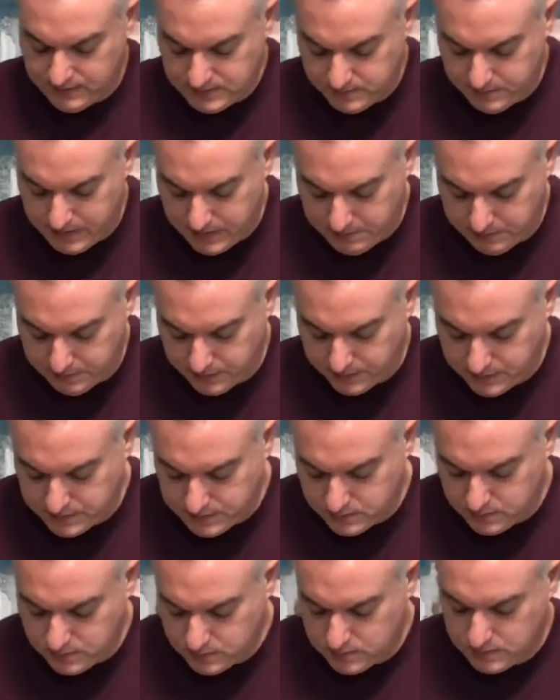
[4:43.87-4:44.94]
peppers
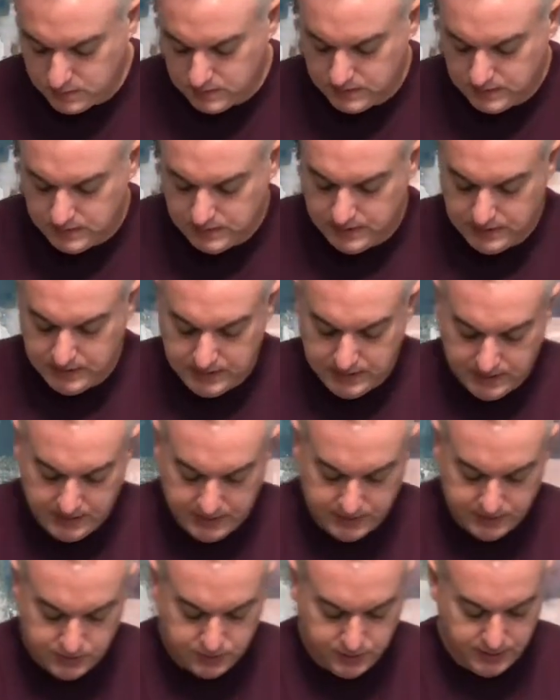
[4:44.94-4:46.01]

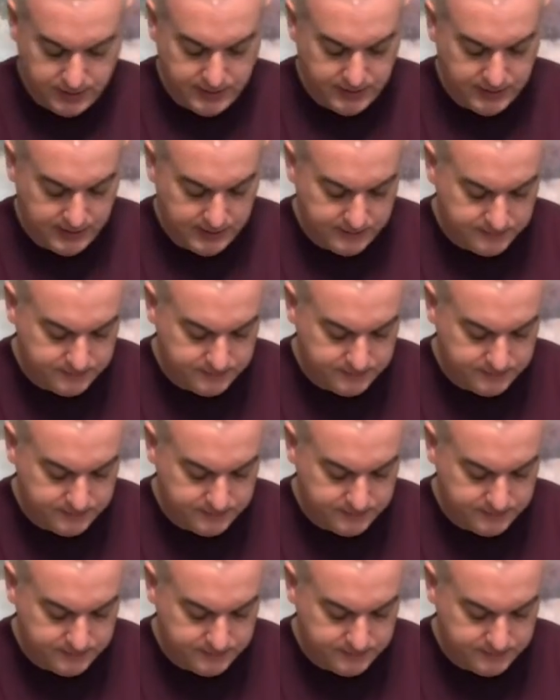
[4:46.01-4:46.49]
as you're eating